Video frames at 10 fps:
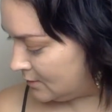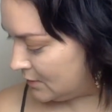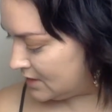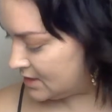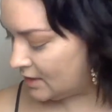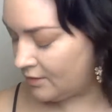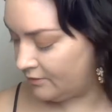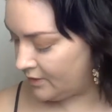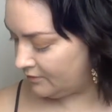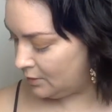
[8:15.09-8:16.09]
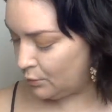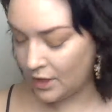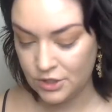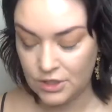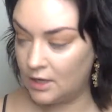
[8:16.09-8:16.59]
I'm going to take a fluffy
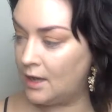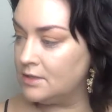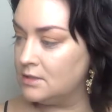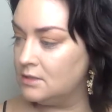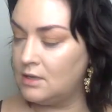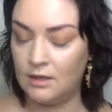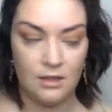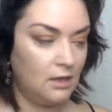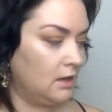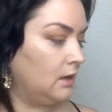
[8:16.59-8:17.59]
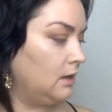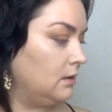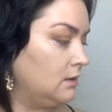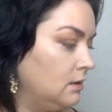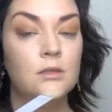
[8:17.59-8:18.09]
brush that has nothing in
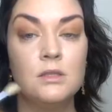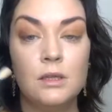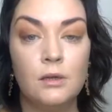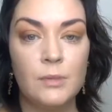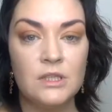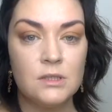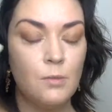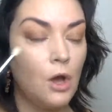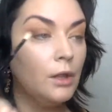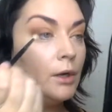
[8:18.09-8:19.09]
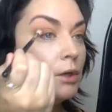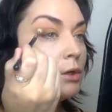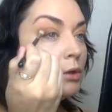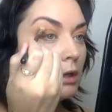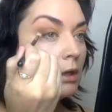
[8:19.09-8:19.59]
it. It's a little bit smaller,
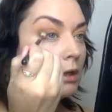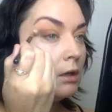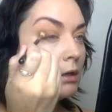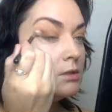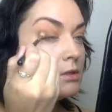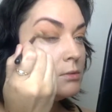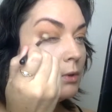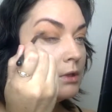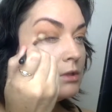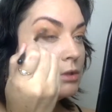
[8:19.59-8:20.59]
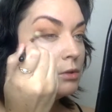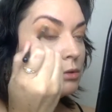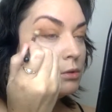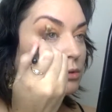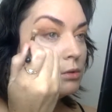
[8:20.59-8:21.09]
and I just want to